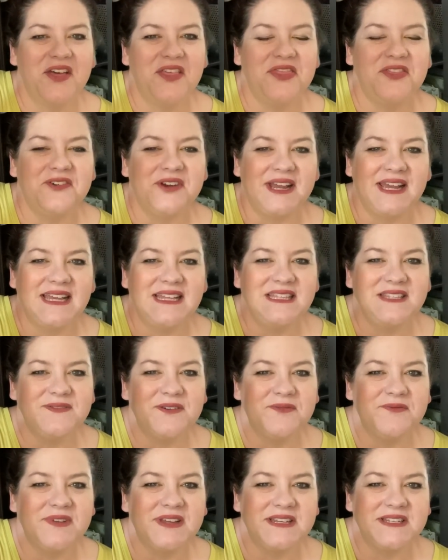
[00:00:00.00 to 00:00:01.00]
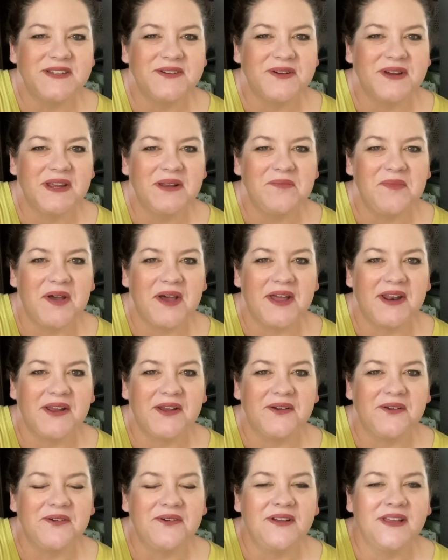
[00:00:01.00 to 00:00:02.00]
threads from Victorian
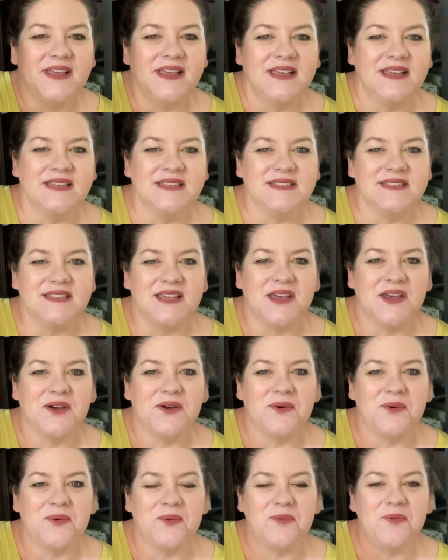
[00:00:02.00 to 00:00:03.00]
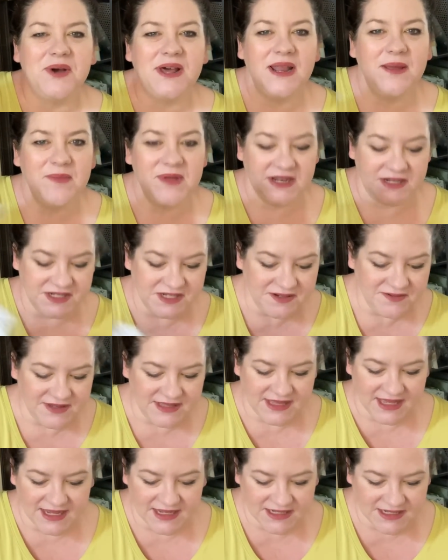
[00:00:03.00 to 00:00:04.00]
Motto. So what I'm going to do
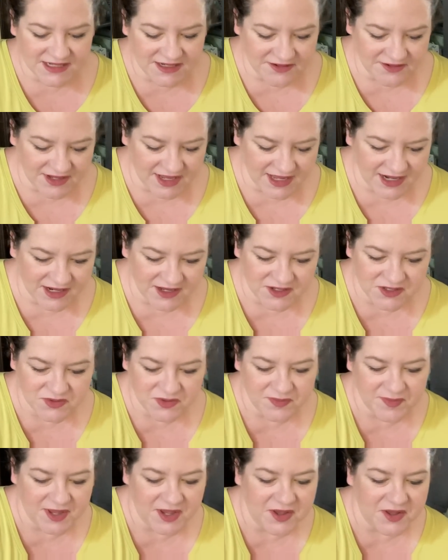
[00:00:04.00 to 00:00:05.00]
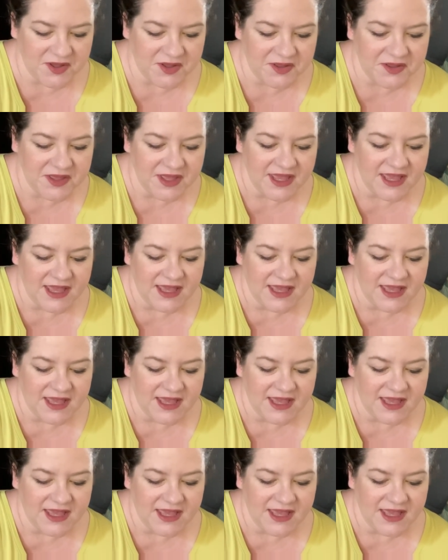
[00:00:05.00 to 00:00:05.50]
with that too kind of goes with my haul.